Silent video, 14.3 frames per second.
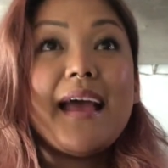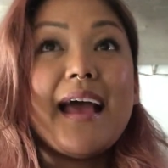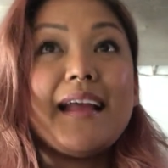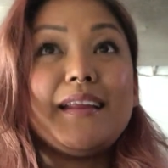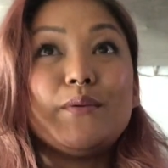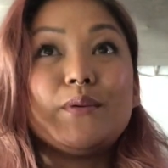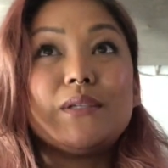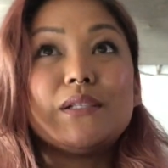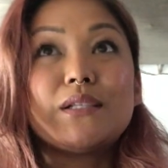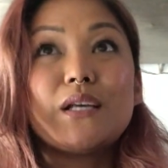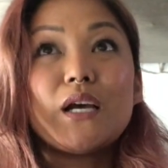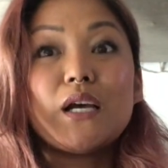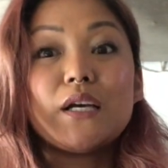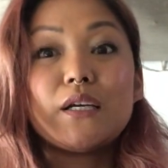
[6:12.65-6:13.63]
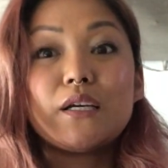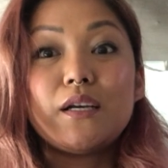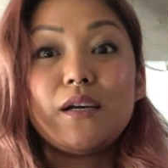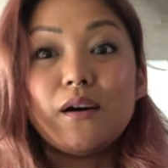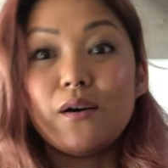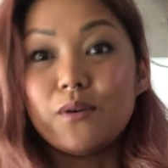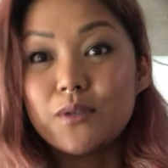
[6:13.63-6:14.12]
and it was
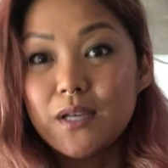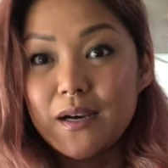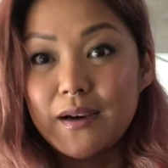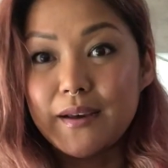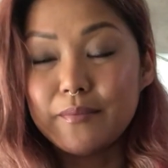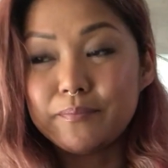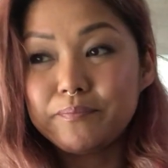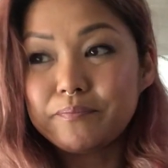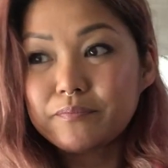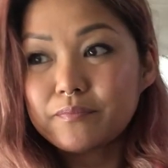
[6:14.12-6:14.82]
go time.